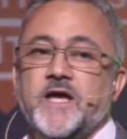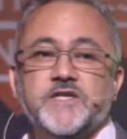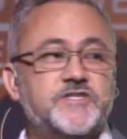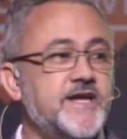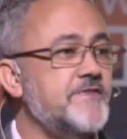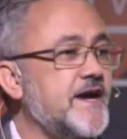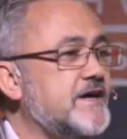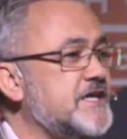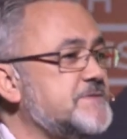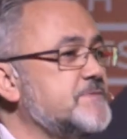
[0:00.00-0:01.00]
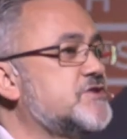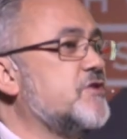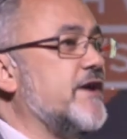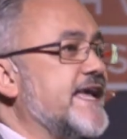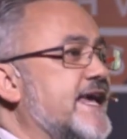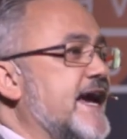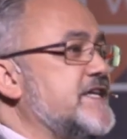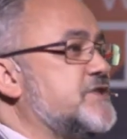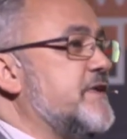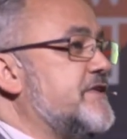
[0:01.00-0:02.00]
So now that customer's got
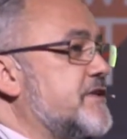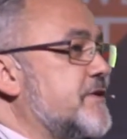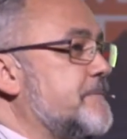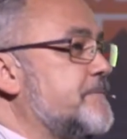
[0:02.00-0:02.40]
engaged with you,